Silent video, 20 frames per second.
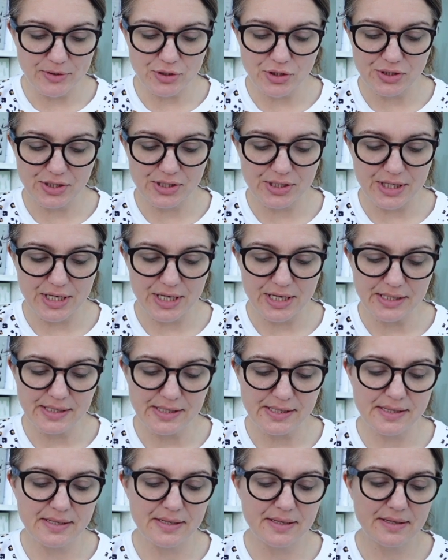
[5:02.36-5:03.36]

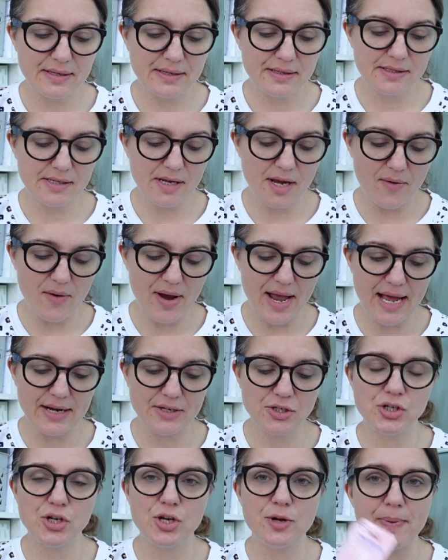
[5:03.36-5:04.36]
adjusters. So I
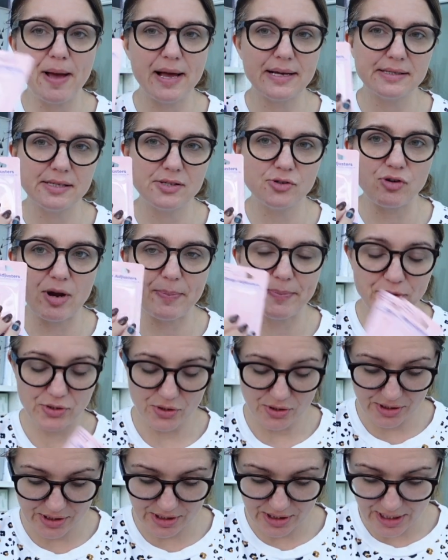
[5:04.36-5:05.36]
had two packs of strap
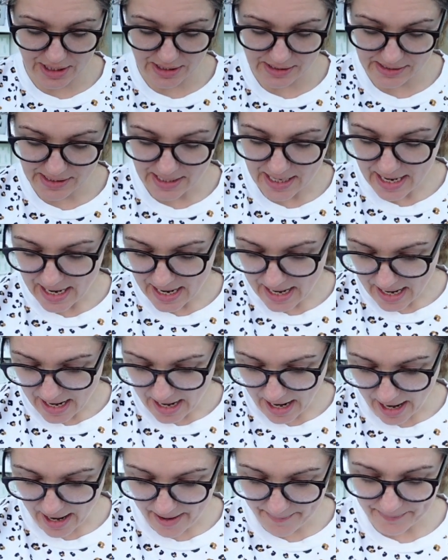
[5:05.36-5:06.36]
adjusters,
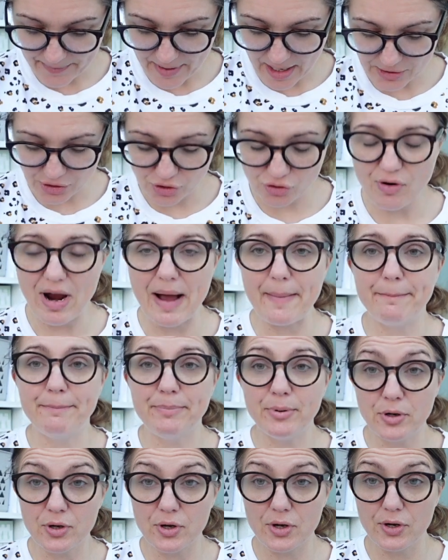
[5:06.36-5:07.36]
a strap
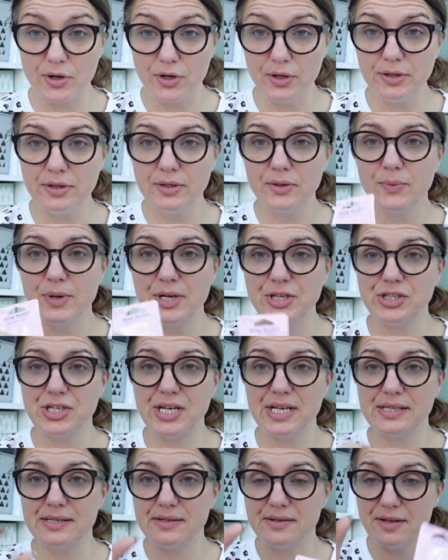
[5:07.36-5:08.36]
buckle, which
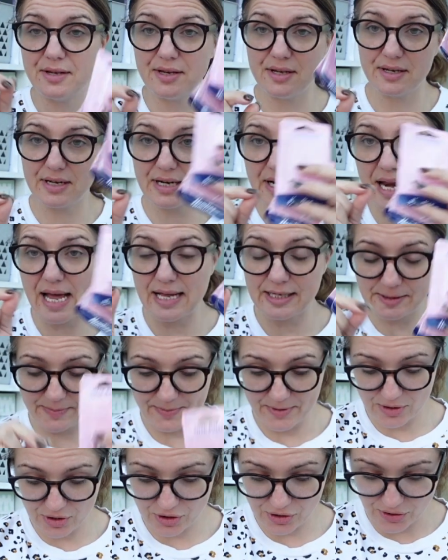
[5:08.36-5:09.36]
is the clasp
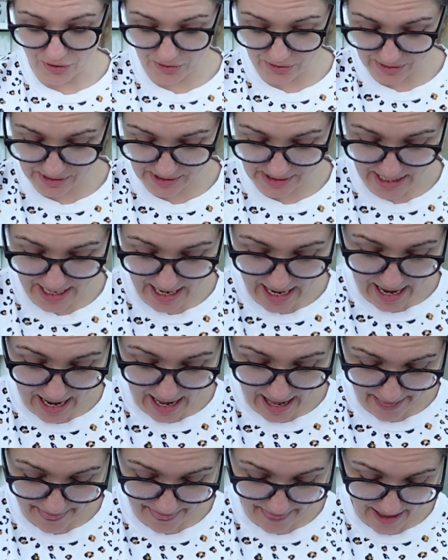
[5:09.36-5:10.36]
that shuts,
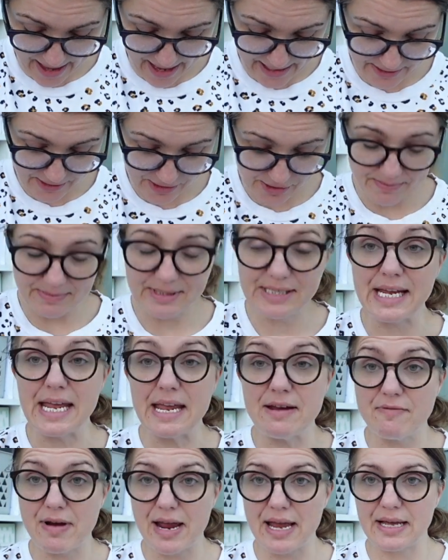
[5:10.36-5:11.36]
and then some
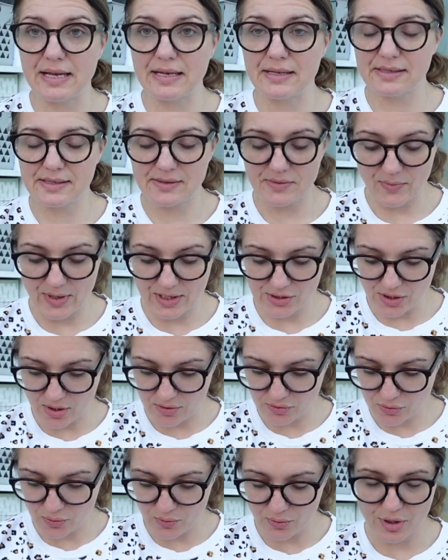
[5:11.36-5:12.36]
D-rings, which
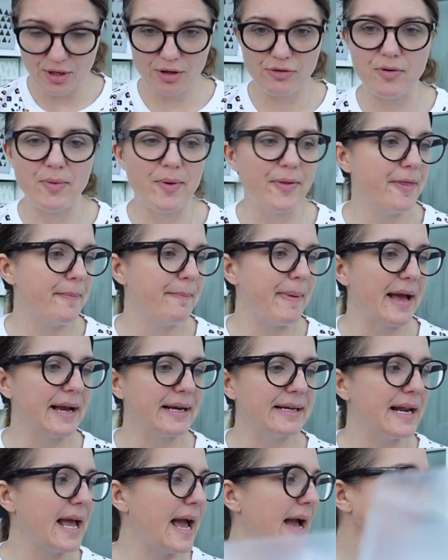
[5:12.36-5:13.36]
I'll talk you through on the bag
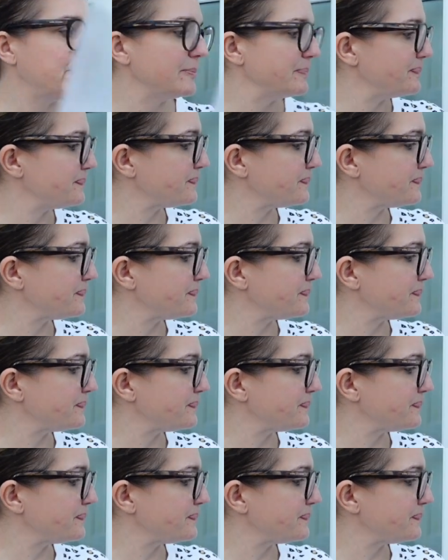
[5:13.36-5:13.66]
now.